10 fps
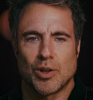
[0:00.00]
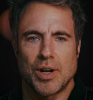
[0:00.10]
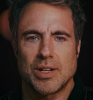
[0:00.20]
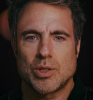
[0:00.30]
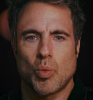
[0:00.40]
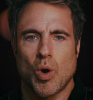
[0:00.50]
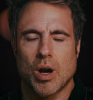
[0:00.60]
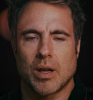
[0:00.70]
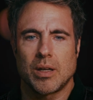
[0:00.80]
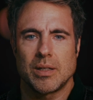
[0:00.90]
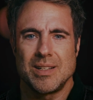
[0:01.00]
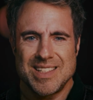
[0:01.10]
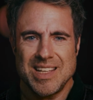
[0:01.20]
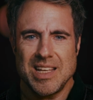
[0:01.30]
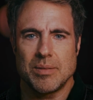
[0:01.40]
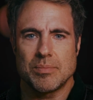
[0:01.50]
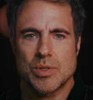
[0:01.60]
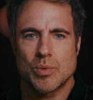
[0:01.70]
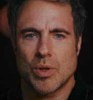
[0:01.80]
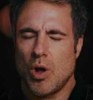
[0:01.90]
learning to work in
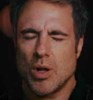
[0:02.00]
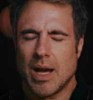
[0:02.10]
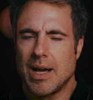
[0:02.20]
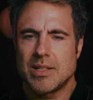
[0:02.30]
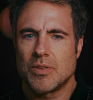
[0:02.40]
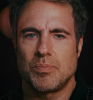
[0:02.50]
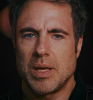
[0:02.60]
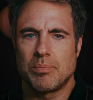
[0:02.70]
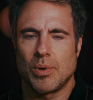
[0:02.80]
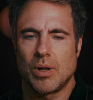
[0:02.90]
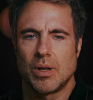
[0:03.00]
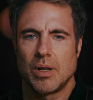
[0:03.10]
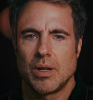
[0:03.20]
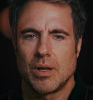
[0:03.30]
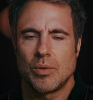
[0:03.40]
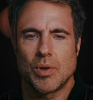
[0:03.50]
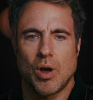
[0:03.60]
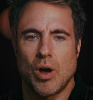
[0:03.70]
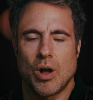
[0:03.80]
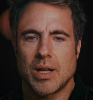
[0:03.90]
teams with all kinds of people, with
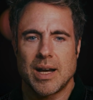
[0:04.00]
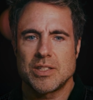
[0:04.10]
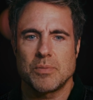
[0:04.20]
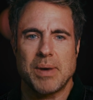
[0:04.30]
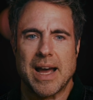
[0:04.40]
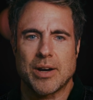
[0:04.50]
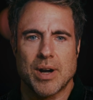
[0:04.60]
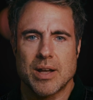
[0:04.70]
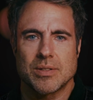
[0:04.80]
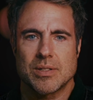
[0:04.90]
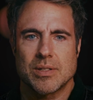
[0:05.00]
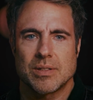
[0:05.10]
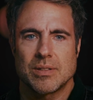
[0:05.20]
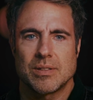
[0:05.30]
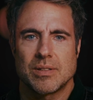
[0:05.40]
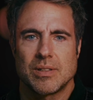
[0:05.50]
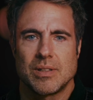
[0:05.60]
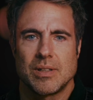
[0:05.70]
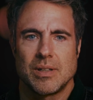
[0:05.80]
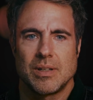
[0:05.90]
all kinds of backgrounds.
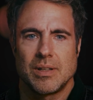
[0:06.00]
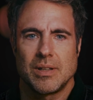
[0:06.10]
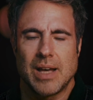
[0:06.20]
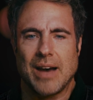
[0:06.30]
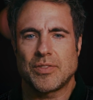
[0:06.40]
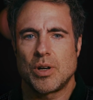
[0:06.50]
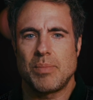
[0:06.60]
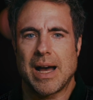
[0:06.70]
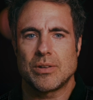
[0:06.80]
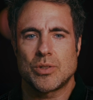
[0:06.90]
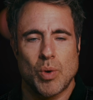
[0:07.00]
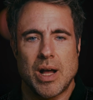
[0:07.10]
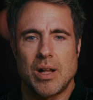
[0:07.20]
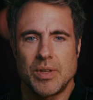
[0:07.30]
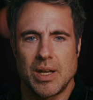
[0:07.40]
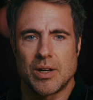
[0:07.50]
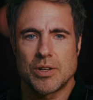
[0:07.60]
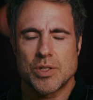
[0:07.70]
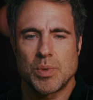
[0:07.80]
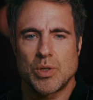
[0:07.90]
After about 12
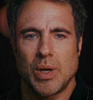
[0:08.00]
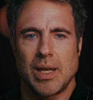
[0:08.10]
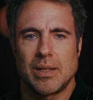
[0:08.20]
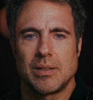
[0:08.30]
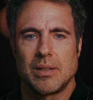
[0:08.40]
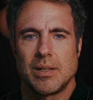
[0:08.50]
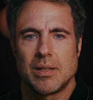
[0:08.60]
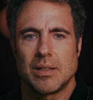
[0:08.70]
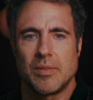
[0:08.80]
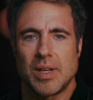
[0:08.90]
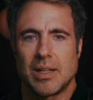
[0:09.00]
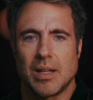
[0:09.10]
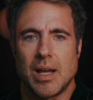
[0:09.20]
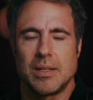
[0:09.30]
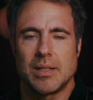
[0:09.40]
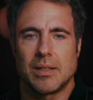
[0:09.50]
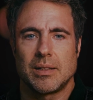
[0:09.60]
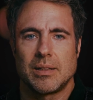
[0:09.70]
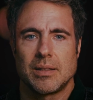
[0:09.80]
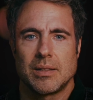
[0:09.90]
years between living in
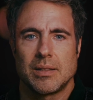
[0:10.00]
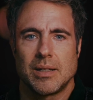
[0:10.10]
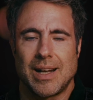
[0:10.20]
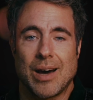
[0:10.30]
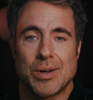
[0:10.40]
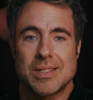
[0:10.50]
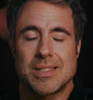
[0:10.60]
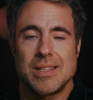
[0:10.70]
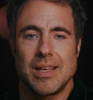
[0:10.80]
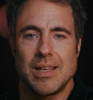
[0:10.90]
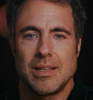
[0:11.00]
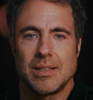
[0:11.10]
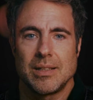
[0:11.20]
London and out at sea,